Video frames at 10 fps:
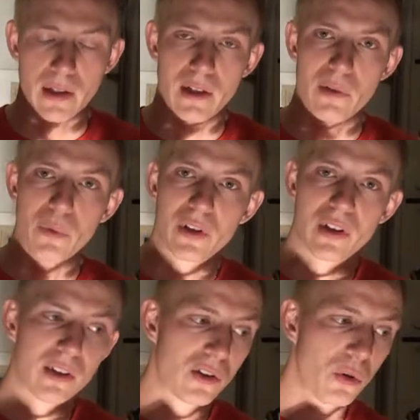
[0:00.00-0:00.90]
With
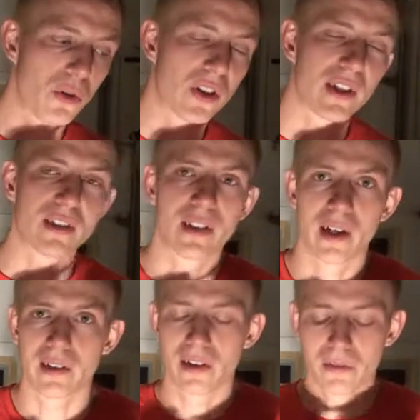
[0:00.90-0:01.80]
the 2 sets that I
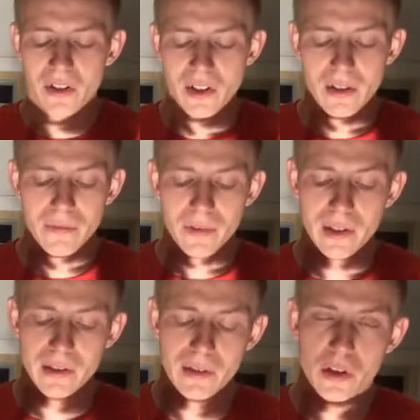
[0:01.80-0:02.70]
did receive,
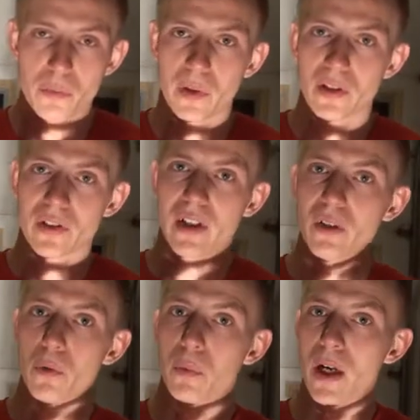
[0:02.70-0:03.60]
there's been a slight
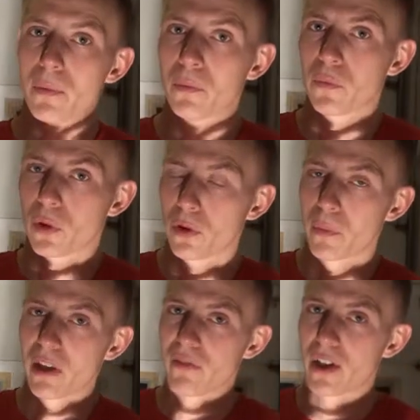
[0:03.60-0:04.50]
little problem during the
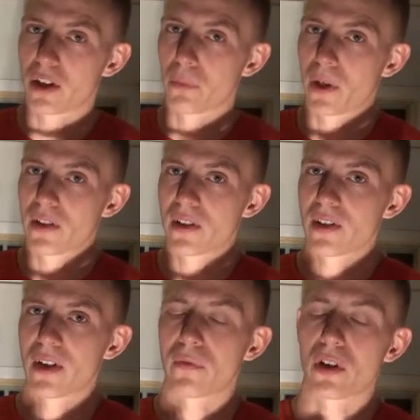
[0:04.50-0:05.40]
manufacturing process,
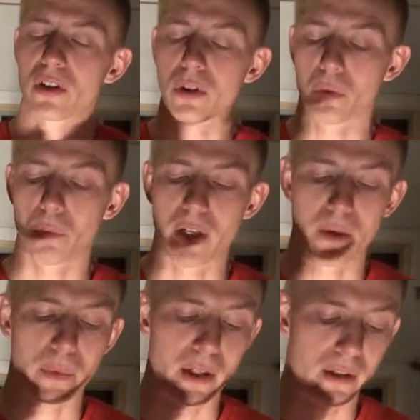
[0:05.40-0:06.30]
and I've already talked with Mike
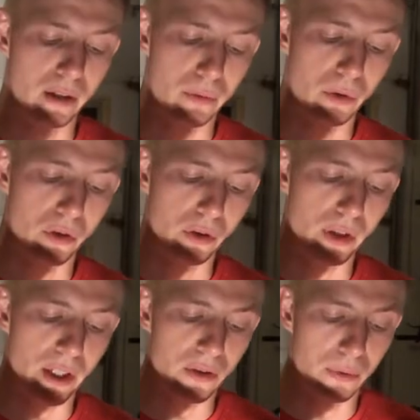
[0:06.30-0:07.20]
about it. I want to show you
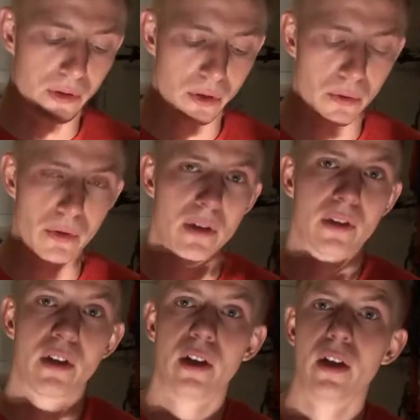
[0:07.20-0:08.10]
guys what's going
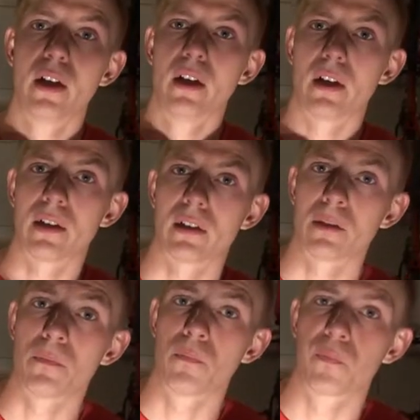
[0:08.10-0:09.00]

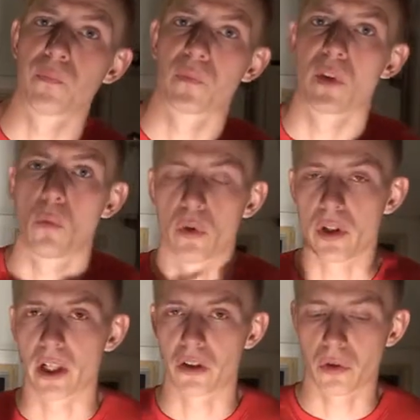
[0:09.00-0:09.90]
on. When you
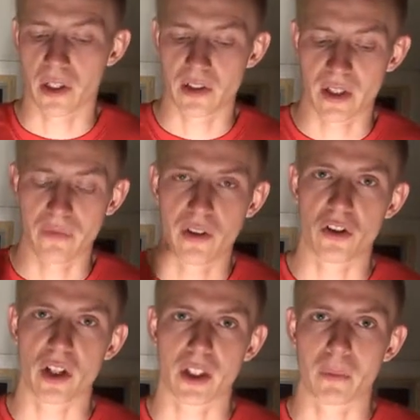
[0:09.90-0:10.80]
get your lights, definitely
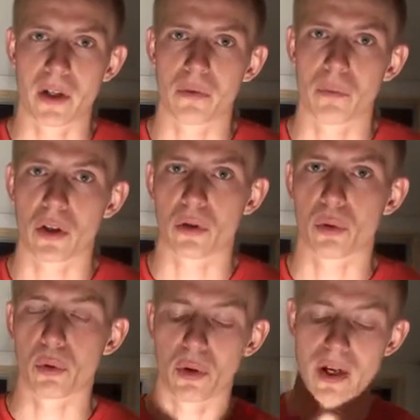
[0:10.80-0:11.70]
check them out. Make sure
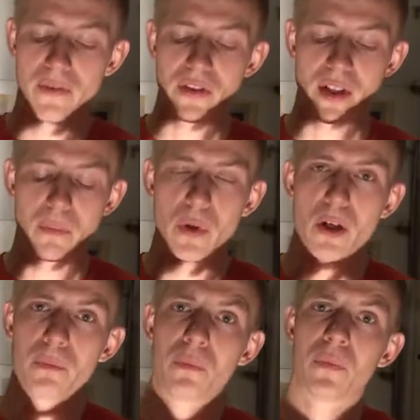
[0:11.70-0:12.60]
you don't have the same
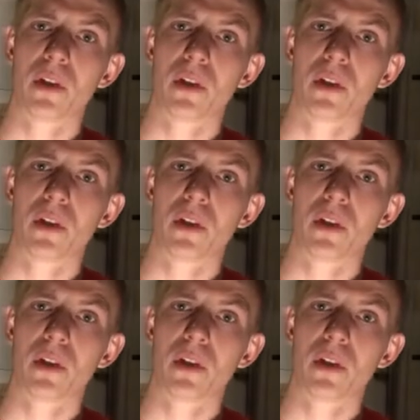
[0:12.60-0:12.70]
problem.